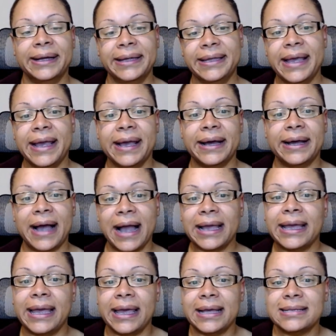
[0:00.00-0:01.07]
Yeah, I
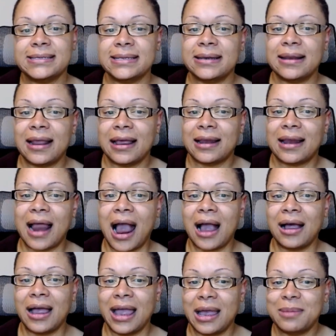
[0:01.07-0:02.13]
kicked and, and
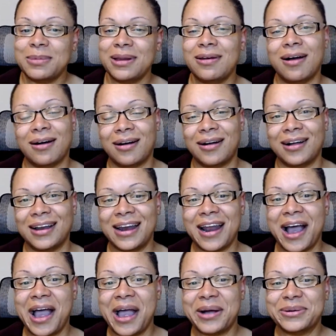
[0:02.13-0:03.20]
I hemmed and hawed and
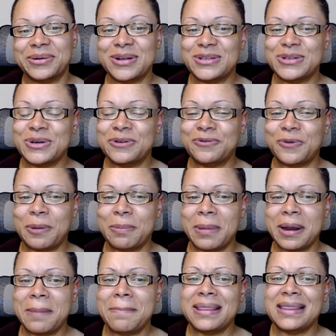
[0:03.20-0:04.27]
I held on to it for a
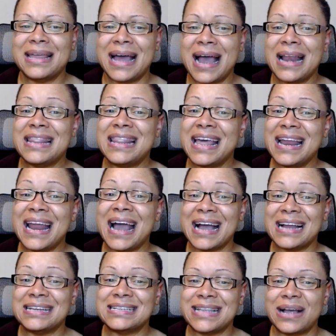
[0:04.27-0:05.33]
minute. But then, then I
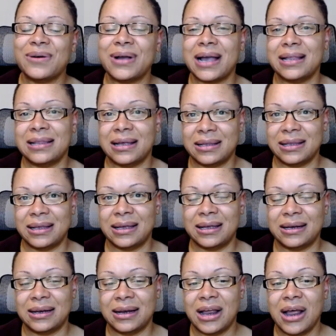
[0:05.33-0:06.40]
had to say, okay,
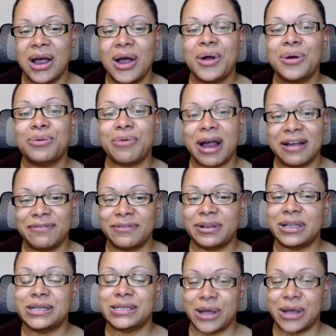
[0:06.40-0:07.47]
Lillian,
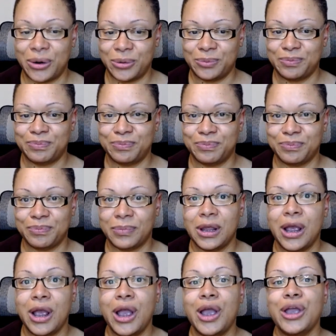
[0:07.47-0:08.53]
rightfully so.
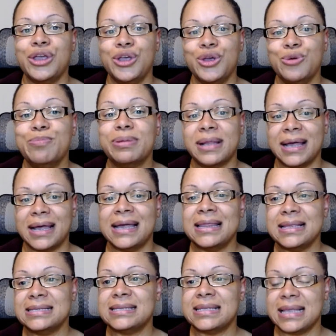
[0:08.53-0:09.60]
You plan
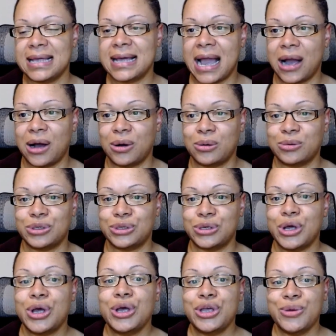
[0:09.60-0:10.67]
this thing out
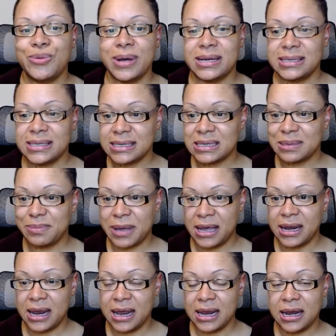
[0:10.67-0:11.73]
you
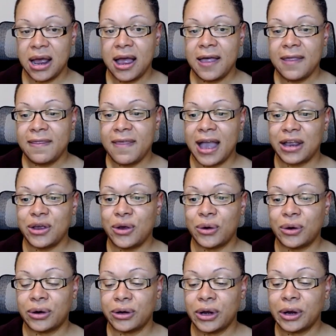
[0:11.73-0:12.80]
anticipated that
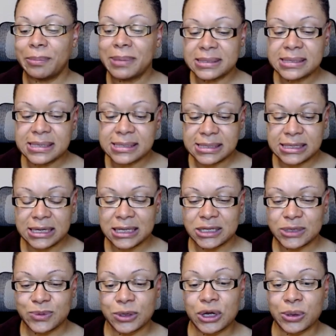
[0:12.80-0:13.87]
your your business
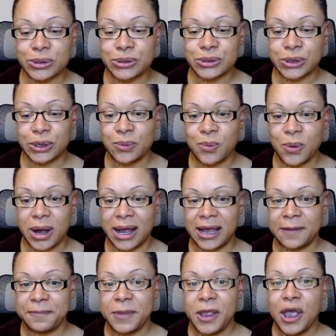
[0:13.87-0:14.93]
dealings would go a certain
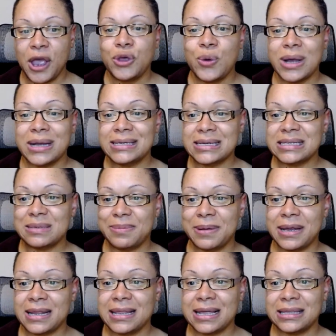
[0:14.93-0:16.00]
way you
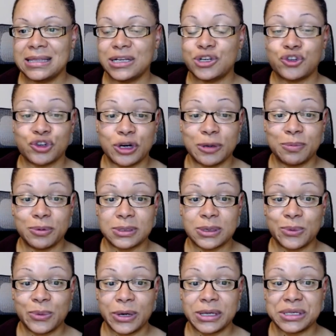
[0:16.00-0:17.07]
anticipated that this trip was
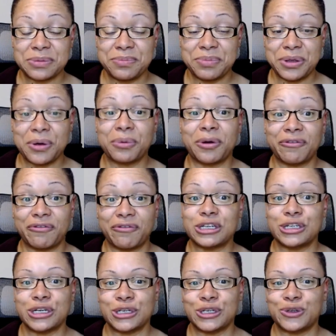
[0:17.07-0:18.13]
going to be a
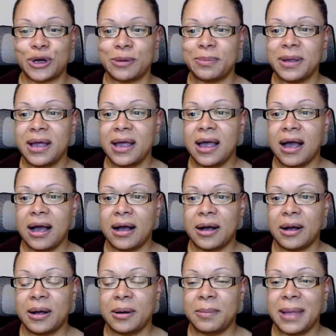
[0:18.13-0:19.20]
refreshing trip
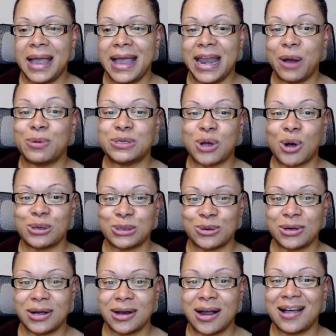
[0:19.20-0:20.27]
um, and it was also
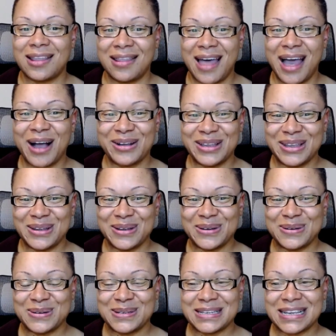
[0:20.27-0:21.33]
going to allow
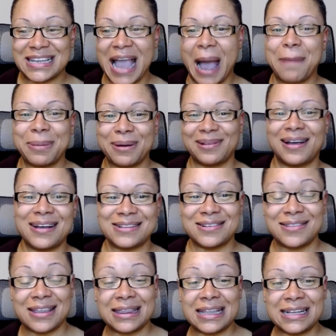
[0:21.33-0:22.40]
you to capitalize
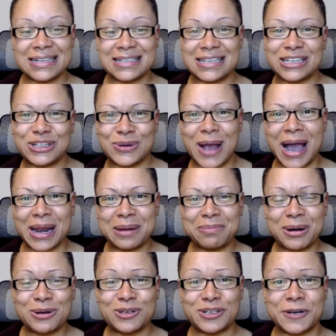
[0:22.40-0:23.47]
on the things that you had in
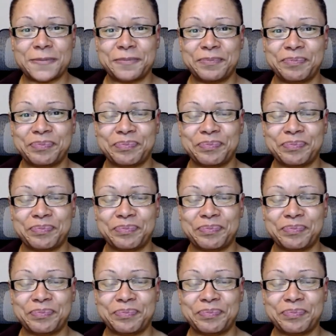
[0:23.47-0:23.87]
motion